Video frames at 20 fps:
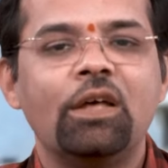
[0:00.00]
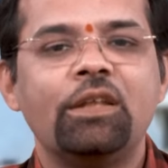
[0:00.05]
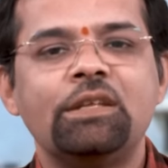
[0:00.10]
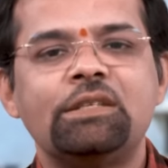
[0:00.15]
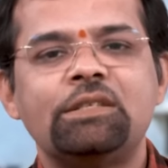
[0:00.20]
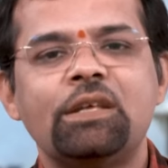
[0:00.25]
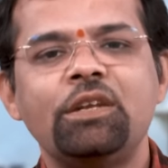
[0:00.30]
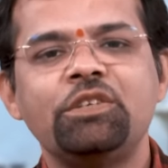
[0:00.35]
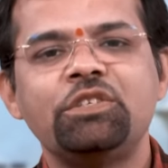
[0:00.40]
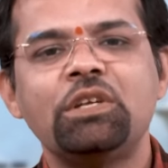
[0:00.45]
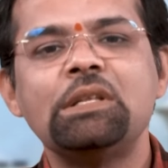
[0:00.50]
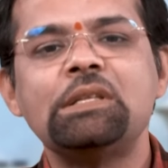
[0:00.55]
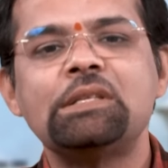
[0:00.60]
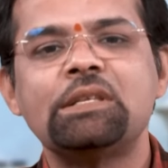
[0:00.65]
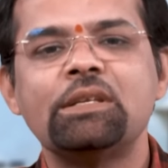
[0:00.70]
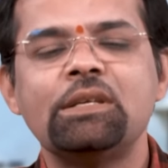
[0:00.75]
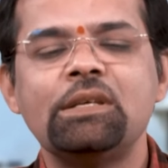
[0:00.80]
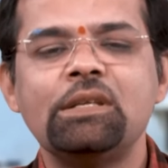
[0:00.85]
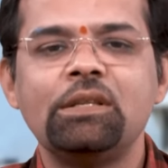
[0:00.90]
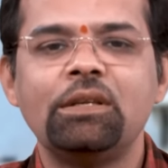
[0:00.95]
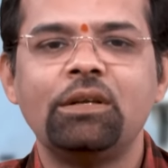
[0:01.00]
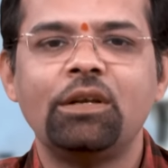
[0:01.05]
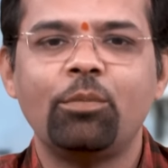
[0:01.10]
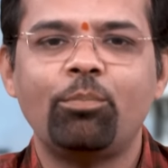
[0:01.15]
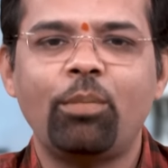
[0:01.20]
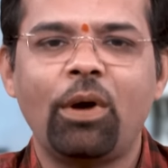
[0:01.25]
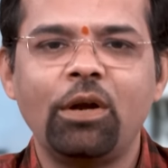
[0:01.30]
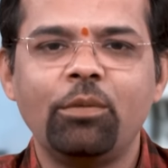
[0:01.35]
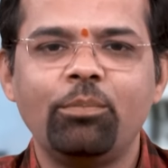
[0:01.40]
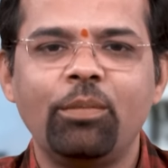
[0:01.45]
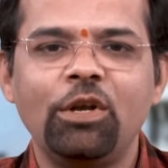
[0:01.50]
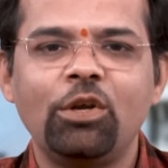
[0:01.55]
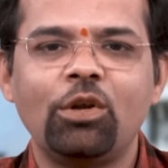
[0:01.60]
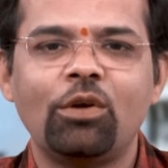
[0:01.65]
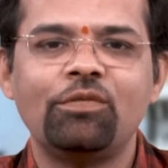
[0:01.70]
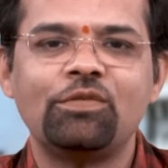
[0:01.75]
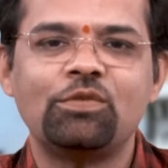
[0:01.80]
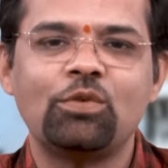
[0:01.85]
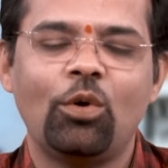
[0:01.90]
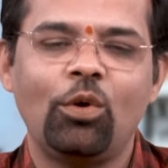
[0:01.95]
Researchers in Department
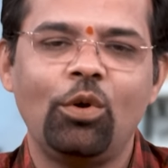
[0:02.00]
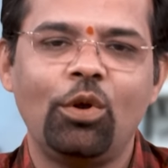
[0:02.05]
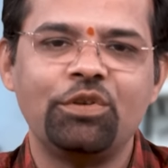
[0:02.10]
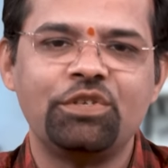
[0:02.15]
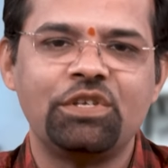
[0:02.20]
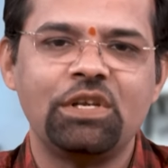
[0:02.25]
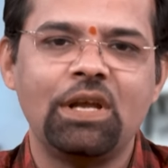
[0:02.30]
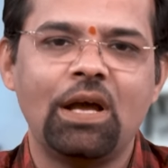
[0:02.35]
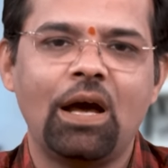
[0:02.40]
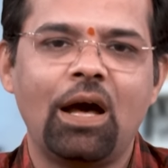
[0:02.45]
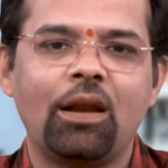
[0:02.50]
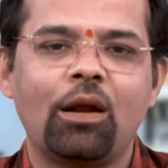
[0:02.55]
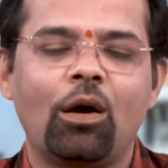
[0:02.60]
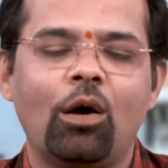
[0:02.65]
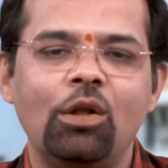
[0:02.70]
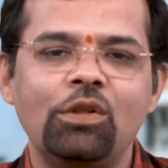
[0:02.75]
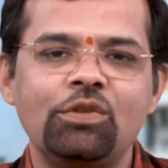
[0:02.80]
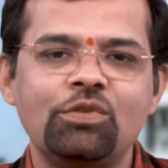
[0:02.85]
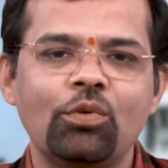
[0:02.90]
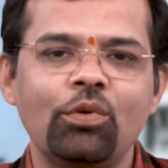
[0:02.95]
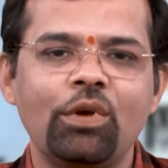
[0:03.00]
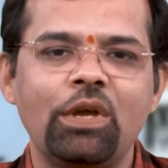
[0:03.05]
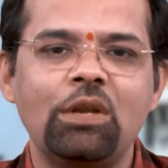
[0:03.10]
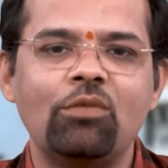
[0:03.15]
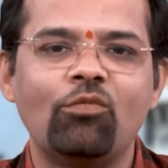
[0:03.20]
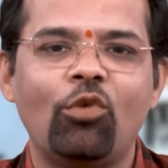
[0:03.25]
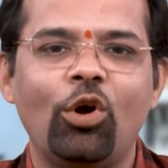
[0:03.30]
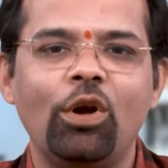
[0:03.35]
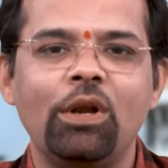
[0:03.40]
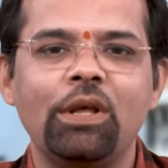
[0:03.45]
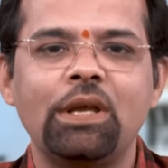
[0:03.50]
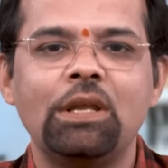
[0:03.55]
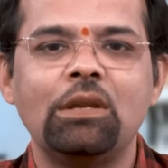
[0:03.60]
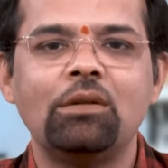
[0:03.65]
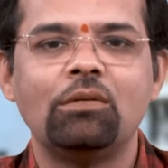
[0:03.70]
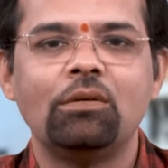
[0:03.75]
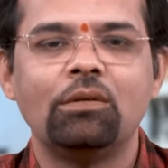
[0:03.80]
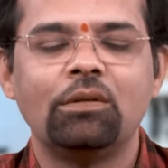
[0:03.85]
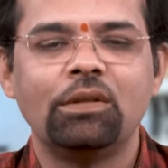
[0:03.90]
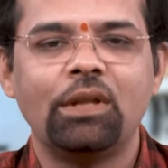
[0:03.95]
of Zoology are also involved
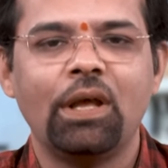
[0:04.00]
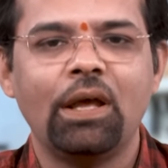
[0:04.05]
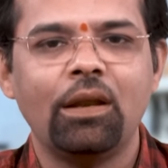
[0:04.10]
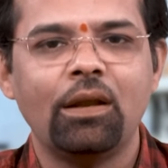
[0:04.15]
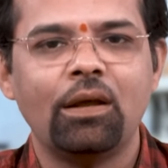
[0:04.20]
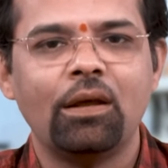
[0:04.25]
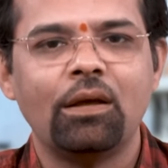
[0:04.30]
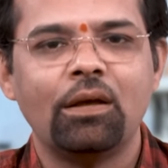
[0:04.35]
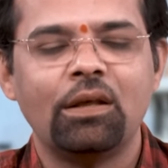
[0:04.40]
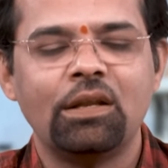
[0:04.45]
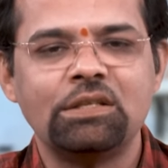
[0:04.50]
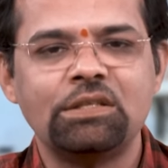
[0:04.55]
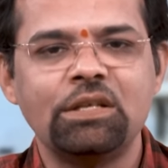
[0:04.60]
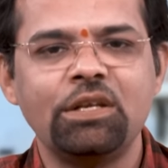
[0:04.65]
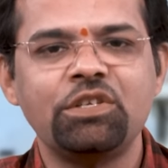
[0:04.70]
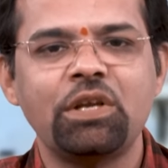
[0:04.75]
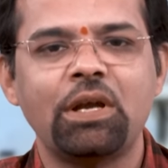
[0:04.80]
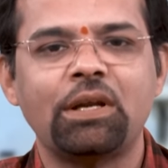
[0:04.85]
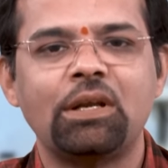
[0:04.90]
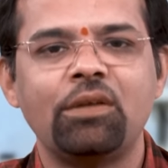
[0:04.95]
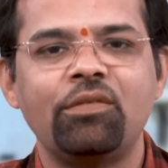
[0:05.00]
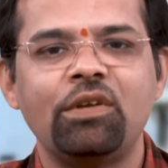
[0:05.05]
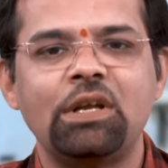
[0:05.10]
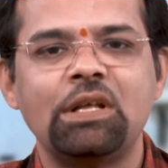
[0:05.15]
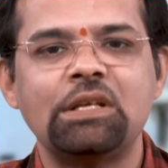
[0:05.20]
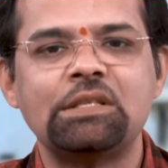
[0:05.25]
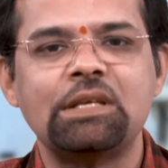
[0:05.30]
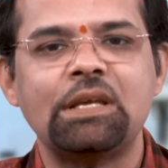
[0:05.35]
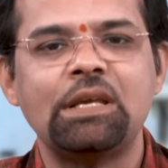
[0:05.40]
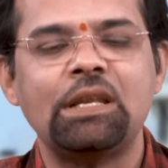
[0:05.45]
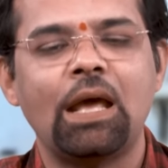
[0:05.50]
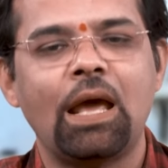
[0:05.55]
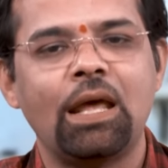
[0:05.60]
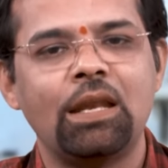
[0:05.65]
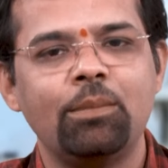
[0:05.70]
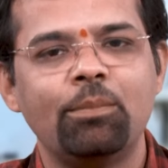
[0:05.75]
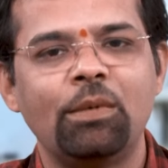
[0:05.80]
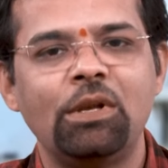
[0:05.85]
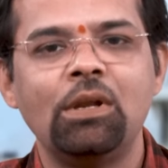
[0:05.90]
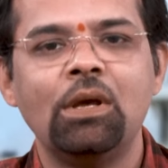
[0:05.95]
in their research activities in
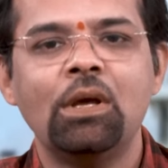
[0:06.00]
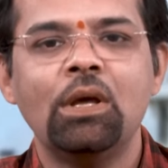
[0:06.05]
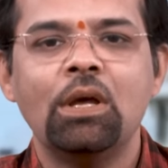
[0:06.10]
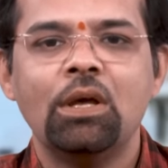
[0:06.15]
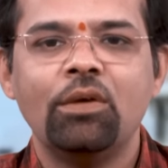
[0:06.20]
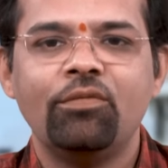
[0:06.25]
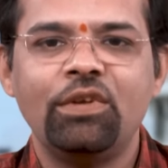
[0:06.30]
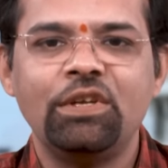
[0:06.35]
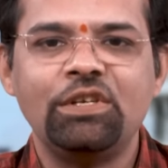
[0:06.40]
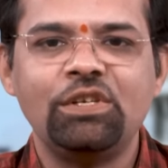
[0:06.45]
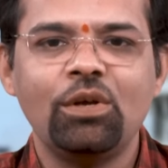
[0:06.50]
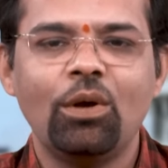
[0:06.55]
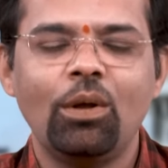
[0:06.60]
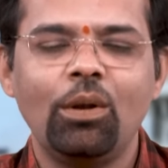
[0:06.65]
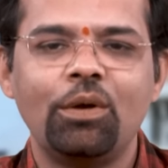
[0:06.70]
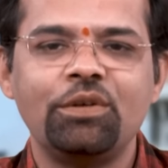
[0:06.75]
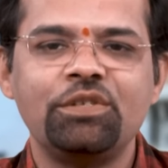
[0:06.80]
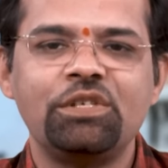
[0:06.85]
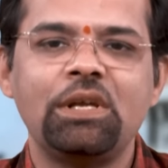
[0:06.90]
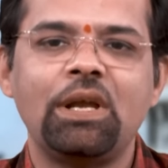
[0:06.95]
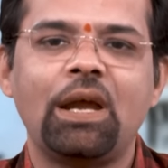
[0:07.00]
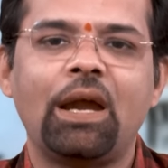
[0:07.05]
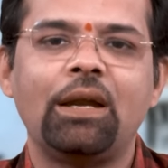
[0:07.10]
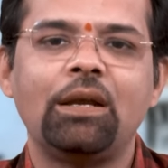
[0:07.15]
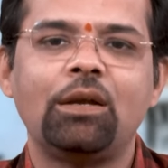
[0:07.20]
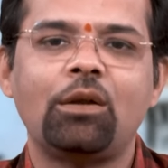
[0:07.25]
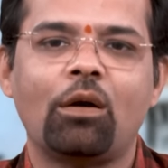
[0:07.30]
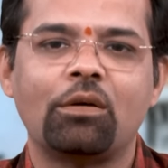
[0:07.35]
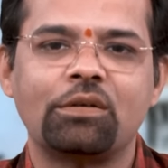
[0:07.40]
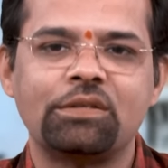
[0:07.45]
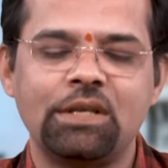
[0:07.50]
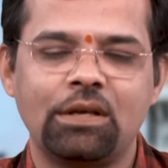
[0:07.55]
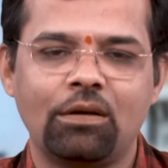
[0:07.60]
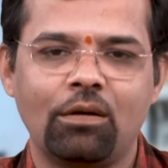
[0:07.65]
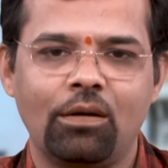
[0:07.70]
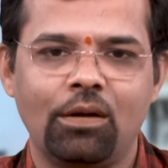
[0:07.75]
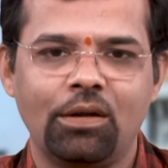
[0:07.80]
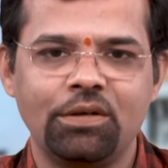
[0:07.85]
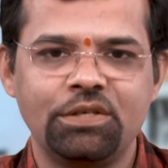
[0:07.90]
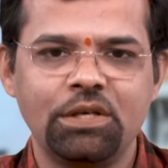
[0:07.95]
animal physiology and
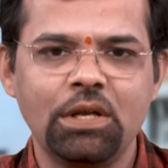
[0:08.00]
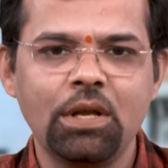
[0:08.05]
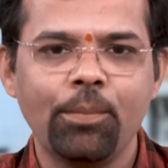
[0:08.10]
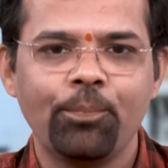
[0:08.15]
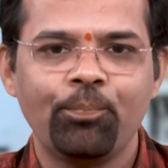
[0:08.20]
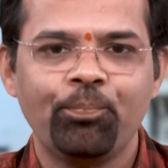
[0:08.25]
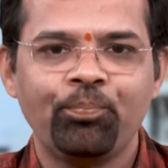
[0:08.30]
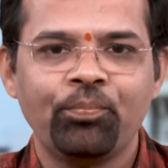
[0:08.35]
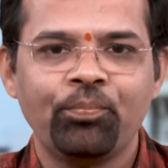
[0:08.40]
toxicology,